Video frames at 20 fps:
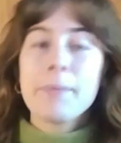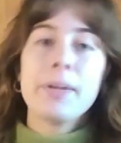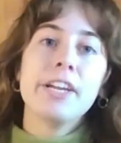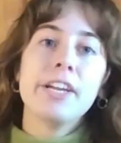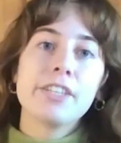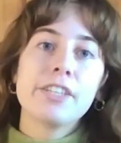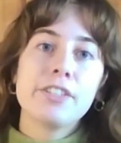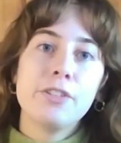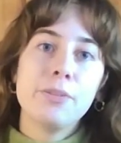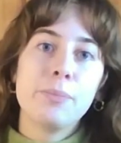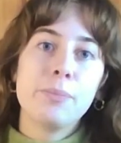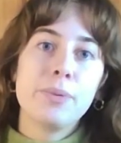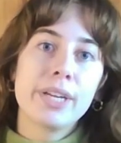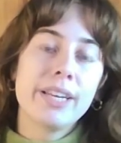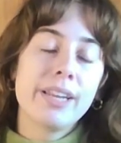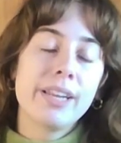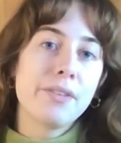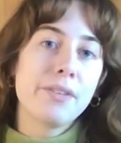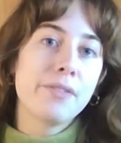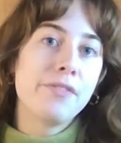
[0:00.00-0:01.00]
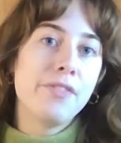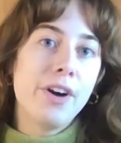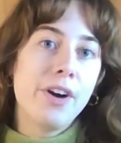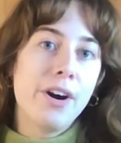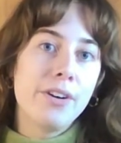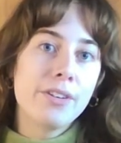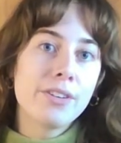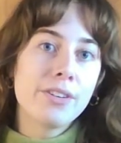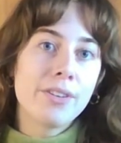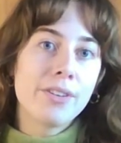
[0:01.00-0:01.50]
here to bring another
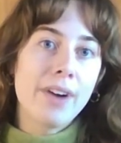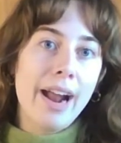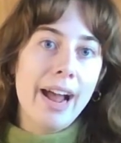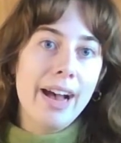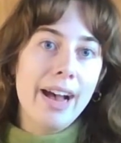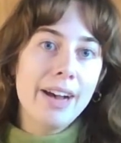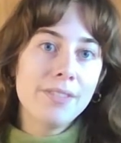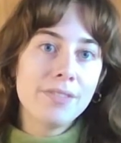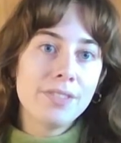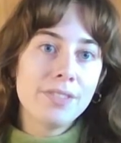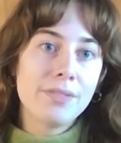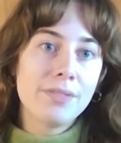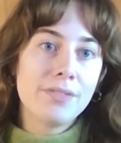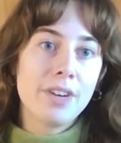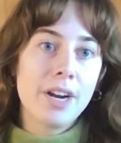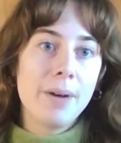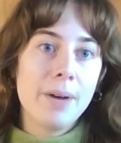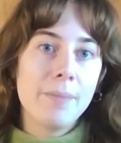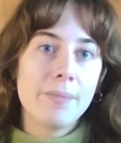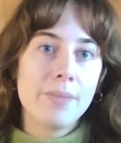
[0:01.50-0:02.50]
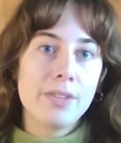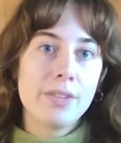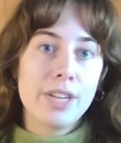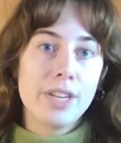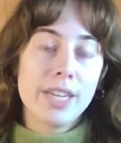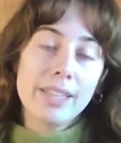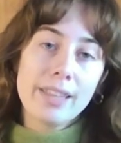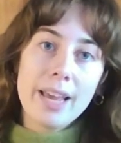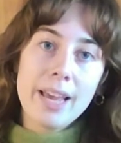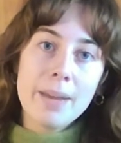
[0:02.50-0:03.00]
fall craft from the Drake
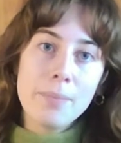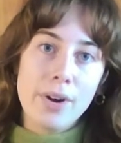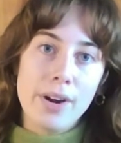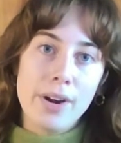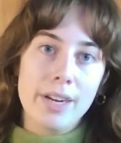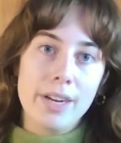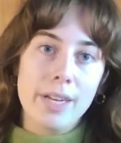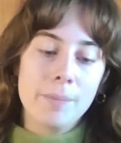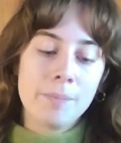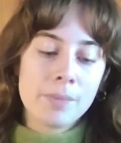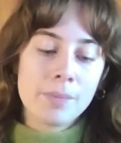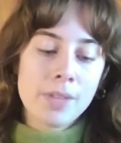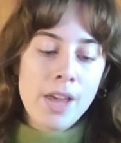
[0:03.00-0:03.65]
Library.